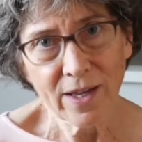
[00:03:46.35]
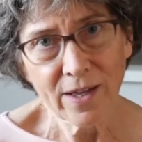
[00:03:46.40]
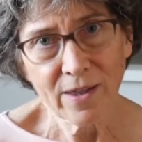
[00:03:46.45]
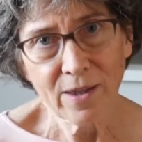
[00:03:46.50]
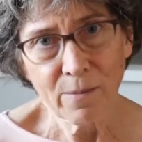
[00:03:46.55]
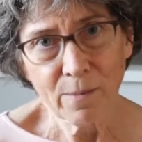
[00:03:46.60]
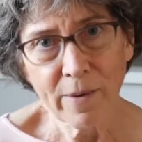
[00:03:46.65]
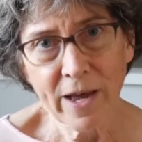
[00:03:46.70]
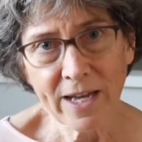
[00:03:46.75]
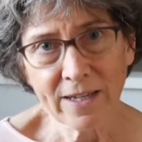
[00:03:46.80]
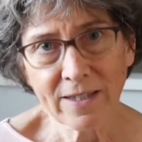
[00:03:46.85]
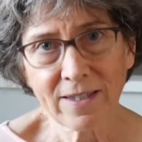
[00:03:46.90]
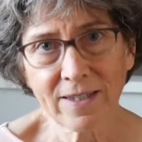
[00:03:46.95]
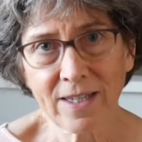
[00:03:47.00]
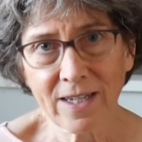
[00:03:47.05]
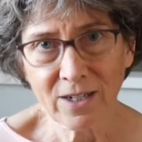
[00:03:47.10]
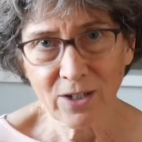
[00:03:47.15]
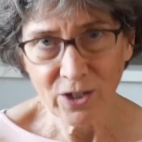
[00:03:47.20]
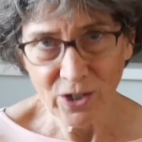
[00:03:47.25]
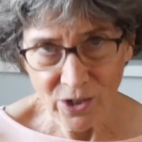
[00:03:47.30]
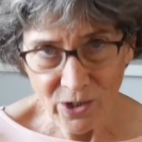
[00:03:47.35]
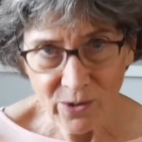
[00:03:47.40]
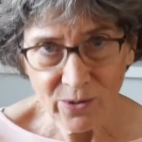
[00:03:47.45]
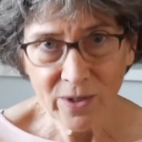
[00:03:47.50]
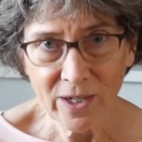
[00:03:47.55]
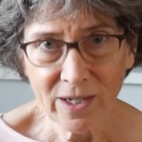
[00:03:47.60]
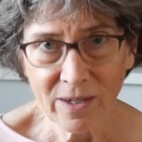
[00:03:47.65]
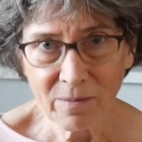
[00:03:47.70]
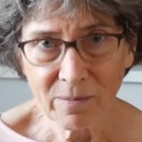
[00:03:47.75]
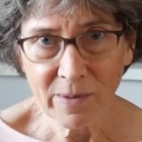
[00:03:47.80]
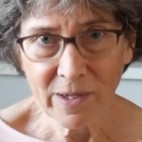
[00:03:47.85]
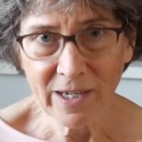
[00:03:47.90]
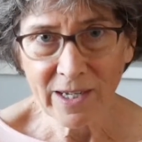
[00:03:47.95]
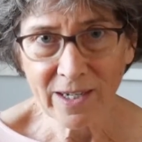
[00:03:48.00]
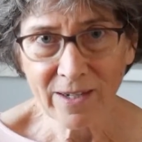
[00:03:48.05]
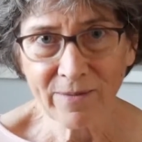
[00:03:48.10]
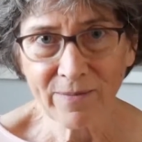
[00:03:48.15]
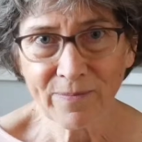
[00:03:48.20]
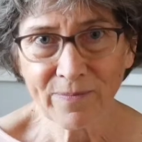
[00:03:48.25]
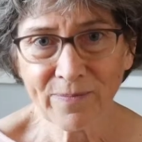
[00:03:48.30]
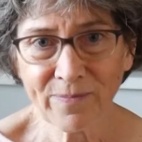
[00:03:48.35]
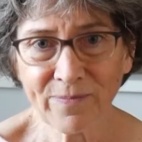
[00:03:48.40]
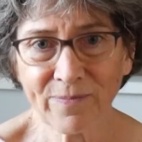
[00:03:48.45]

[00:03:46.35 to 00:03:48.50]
the best that you can be.